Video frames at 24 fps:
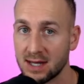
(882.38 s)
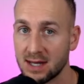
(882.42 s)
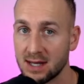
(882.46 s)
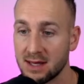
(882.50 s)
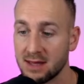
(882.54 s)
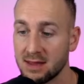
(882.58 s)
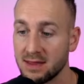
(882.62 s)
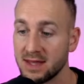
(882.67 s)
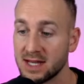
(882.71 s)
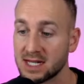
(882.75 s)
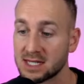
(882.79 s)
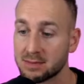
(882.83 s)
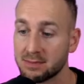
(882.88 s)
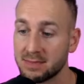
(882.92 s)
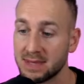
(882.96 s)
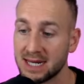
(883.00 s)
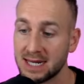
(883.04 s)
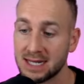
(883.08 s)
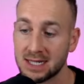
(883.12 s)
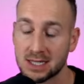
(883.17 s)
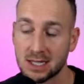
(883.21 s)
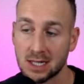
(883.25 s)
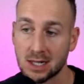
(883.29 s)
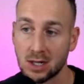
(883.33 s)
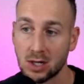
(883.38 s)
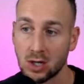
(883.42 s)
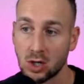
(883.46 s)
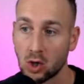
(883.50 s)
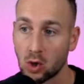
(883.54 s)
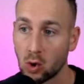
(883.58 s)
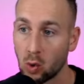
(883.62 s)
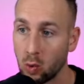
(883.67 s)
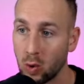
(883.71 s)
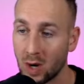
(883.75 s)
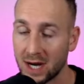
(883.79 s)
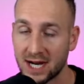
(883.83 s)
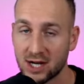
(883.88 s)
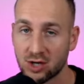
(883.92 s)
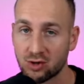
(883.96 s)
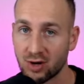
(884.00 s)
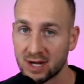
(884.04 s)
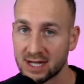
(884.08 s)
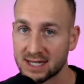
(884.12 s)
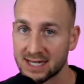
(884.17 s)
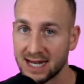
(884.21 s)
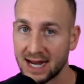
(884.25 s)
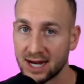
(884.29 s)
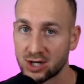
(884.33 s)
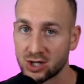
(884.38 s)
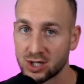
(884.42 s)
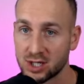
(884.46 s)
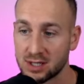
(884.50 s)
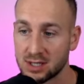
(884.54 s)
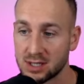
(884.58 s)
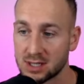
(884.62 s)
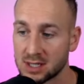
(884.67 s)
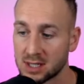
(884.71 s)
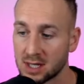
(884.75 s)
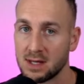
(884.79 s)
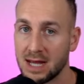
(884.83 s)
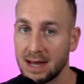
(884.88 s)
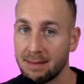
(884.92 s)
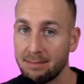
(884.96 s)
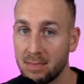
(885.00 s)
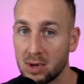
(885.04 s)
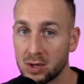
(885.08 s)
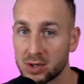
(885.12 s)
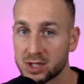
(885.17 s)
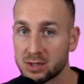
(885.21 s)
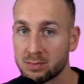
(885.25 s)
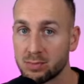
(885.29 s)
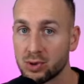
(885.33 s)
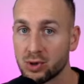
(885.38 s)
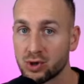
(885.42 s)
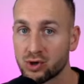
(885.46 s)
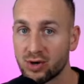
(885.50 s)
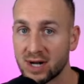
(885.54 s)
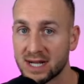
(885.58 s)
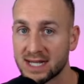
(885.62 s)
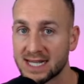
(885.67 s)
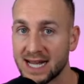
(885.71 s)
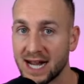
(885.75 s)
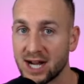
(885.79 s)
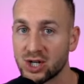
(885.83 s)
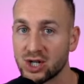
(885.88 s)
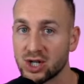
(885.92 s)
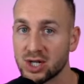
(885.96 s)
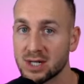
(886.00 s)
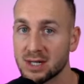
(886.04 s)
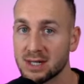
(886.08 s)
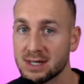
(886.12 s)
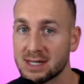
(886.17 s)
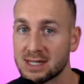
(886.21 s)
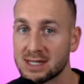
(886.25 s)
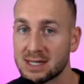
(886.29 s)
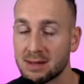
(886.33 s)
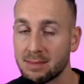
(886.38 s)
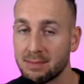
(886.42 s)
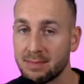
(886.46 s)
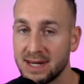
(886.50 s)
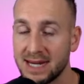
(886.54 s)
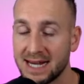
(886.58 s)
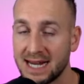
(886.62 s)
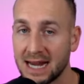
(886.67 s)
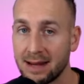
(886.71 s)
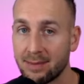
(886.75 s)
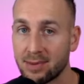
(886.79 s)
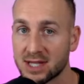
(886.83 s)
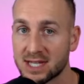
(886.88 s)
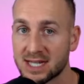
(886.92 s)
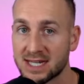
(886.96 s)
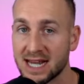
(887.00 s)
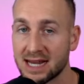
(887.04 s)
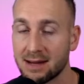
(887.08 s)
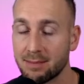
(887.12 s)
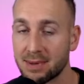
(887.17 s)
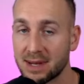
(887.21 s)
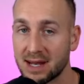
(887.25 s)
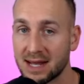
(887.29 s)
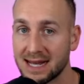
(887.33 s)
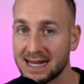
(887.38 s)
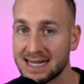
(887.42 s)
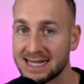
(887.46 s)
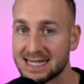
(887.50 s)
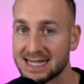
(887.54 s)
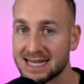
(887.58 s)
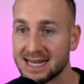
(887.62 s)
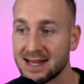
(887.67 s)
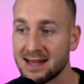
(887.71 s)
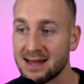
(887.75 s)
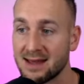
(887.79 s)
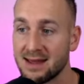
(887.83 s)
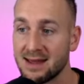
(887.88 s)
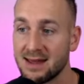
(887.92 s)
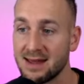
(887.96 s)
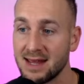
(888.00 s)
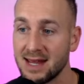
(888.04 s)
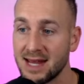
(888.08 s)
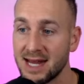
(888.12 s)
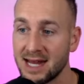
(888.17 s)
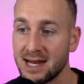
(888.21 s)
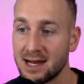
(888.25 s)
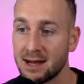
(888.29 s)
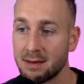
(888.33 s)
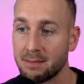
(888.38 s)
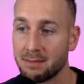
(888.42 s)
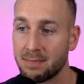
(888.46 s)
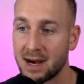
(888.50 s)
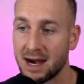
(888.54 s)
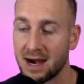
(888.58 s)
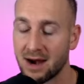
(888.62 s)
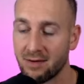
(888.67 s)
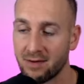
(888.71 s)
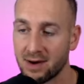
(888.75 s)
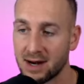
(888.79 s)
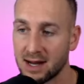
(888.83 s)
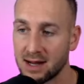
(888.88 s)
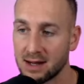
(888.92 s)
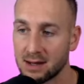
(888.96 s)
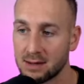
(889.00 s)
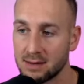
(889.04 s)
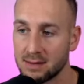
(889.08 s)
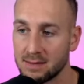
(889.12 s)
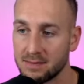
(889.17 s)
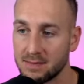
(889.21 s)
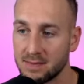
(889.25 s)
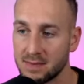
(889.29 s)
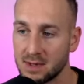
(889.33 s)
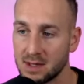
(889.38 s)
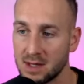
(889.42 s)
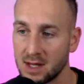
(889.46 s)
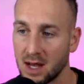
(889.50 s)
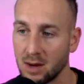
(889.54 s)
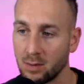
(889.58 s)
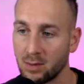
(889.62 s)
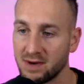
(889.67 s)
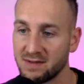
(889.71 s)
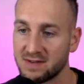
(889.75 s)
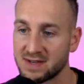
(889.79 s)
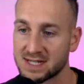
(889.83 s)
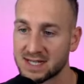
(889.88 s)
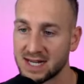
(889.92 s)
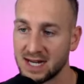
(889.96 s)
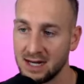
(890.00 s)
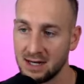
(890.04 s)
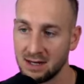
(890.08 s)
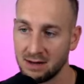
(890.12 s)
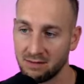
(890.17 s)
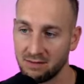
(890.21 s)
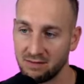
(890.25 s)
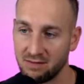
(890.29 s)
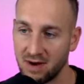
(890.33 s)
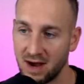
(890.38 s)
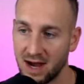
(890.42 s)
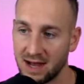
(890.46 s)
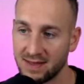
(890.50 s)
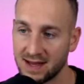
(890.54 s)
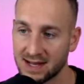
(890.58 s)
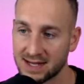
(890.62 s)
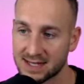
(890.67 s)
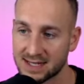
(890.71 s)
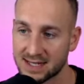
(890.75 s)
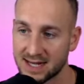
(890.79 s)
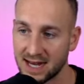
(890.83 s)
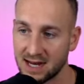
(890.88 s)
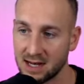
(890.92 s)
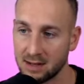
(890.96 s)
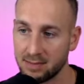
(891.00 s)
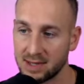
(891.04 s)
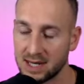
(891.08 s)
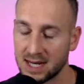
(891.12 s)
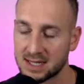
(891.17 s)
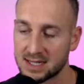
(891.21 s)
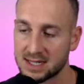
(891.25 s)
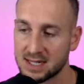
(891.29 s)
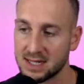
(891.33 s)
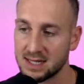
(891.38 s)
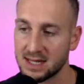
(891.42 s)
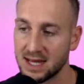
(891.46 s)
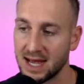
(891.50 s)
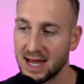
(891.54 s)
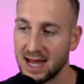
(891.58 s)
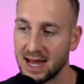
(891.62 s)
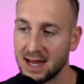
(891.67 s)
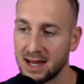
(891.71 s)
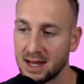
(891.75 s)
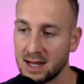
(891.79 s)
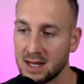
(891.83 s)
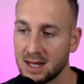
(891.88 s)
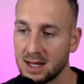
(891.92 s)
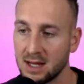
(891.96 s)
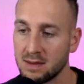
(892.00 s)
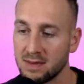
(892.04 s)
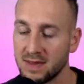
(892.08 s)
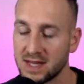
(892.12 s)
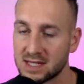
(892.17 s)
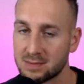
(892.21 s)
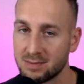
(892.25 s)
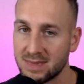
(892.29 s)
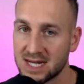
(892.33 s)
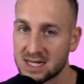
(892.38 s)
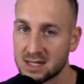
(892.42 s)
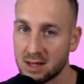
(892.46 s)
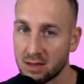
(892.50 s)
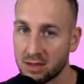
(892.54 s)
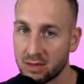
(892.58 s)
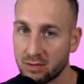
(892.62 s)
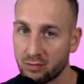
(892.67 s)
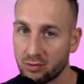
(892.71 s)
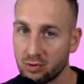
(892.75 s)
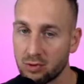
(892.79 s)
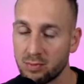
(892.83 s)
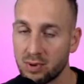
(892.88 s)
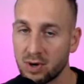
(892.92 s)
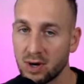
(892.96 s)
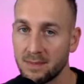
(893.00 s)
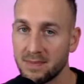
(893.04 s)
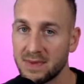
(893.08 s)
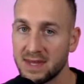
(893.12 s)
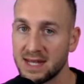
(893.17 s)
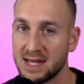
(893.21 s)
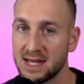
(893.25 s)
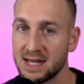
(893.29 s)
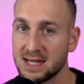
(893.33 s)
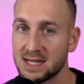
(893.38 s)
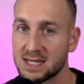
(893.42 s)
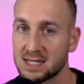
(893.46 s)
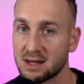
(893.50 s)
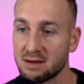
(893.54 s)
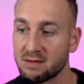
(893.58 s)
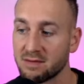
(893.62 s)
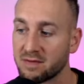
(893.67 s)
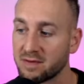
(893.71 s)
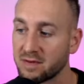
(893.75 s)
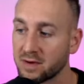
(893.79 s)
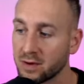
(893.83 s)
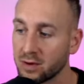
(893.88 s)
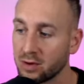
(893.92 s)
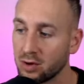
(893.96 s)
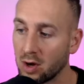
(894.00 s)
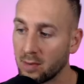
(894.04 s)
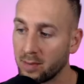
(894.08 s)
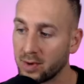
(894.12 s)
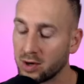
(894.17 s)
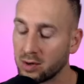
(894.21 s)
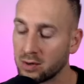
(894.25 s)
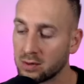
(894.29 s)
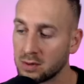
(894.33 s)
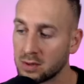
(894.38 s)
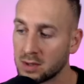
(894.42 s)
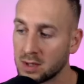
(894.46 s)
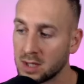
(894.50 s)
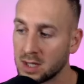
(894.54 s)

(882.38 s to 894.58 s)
This means quicker transactions and multiple transactions being able to take place in parallel. And we've seen via that scalability there, this means the throughput is phenomenal.